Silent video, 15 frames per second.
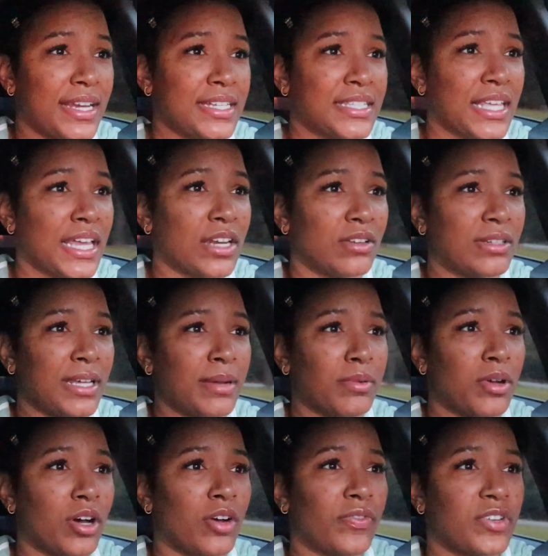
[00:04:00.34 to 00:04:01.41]
ain't stand no
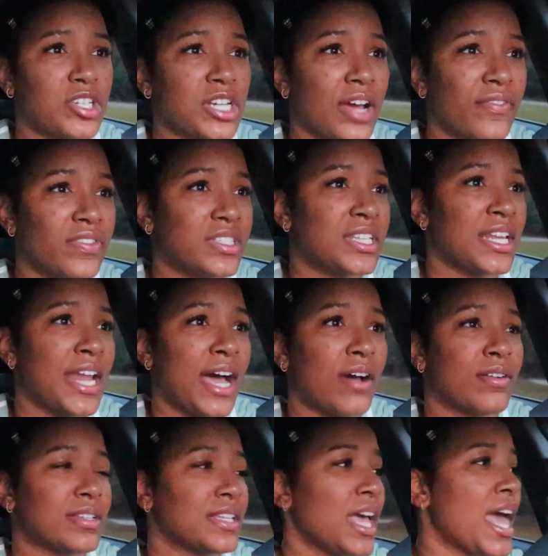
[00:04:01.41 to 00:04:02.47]
damn coffee shop for 10
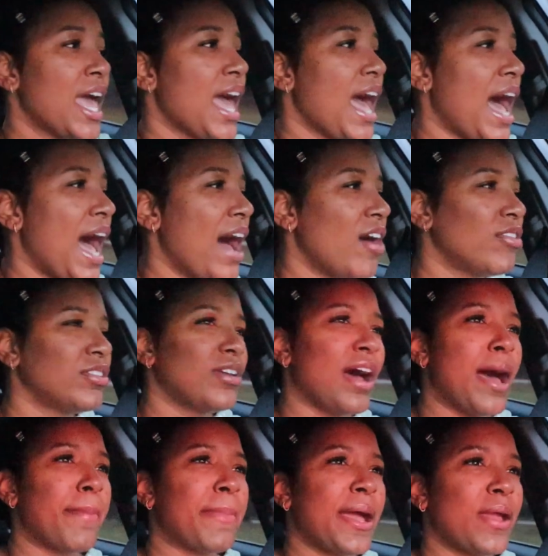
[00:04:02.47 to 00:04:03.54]
hours. I don't know,
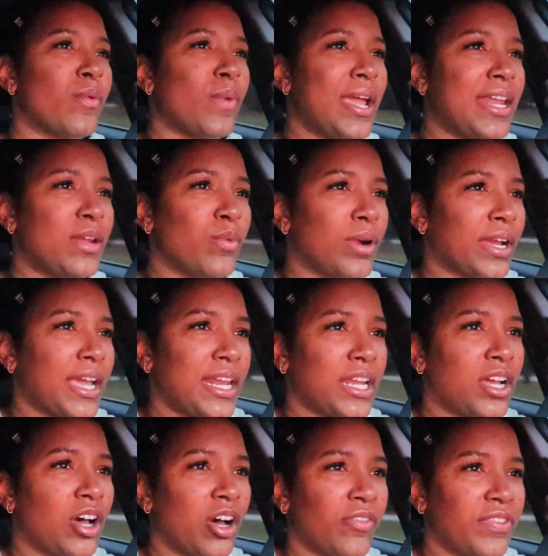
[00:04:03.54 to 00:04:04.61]
I might wait to work at the
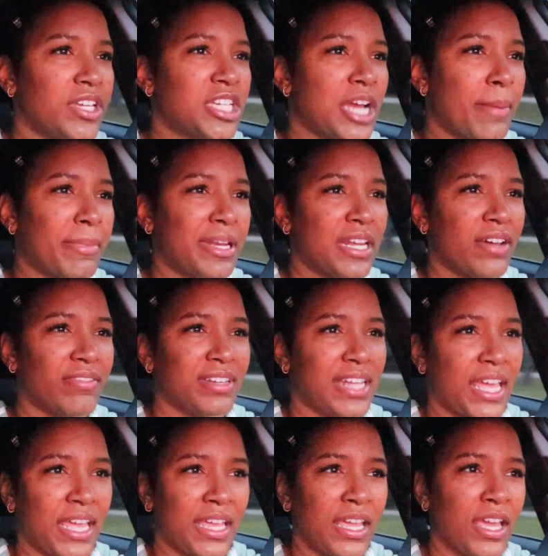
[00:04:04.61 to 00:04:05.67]
coffee shop another
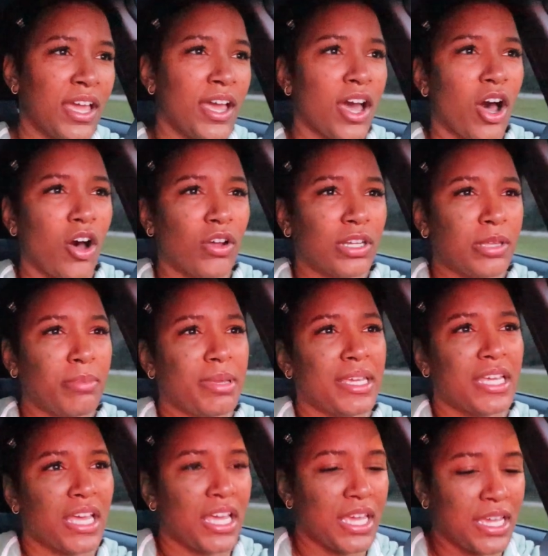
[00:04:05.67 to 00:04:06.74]
day. Only
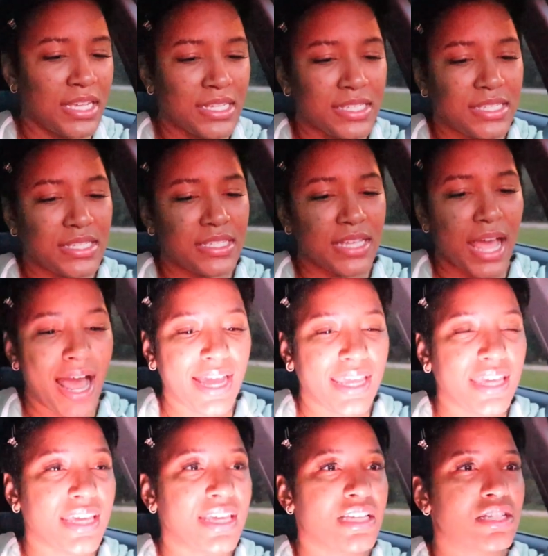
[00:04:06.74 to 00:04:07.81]
because I
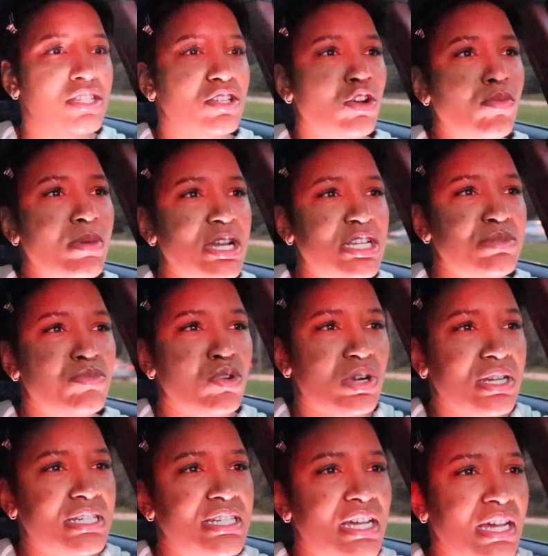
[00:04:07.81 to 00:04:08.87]
can get so much
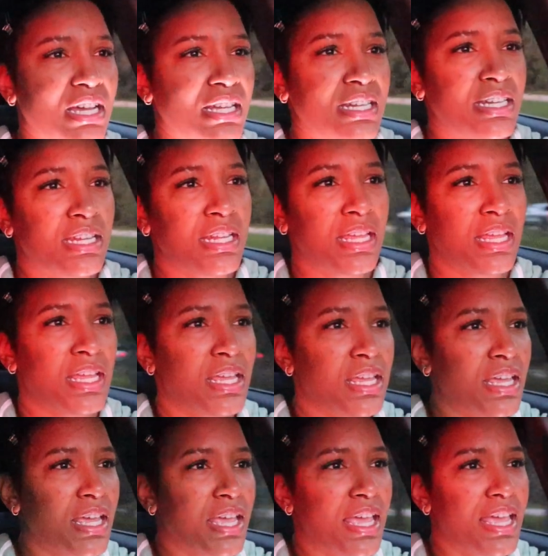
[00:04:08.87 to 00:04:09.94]
more
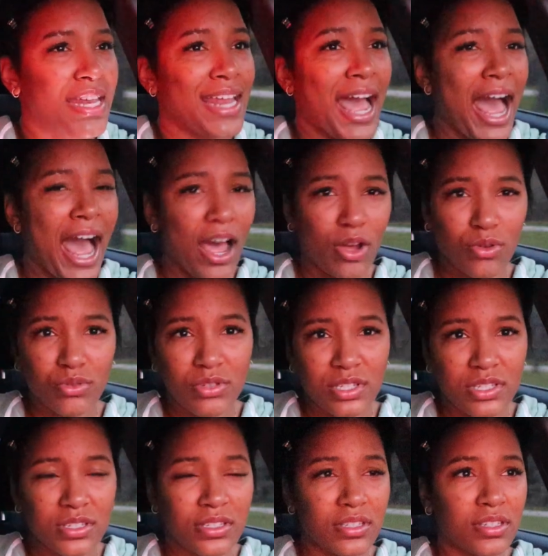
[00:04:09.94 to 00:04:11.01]
done in the
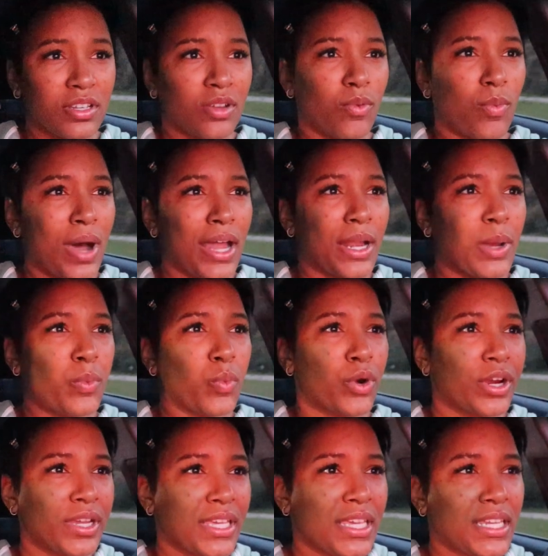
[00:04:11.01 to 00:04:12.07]
house while I'm
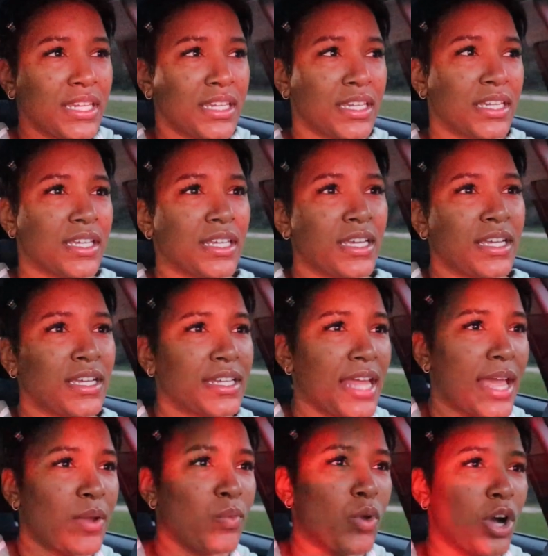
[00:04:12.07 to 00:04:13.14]
working.
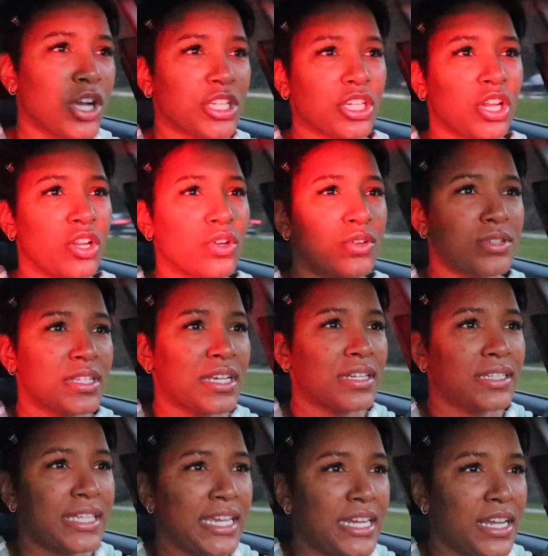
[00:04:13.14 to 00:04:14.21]
Like wash clothes and
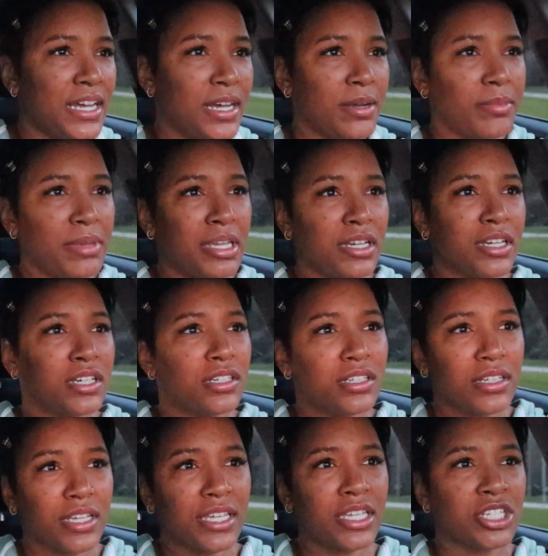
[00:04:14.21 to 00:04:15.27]
clean up and cook
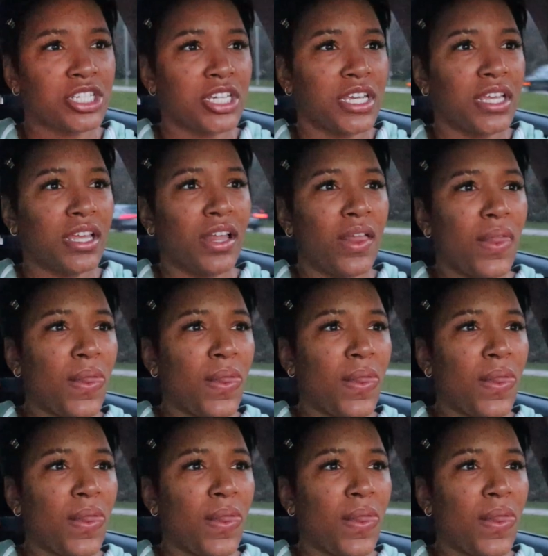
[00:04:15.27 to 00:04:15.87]
and shit.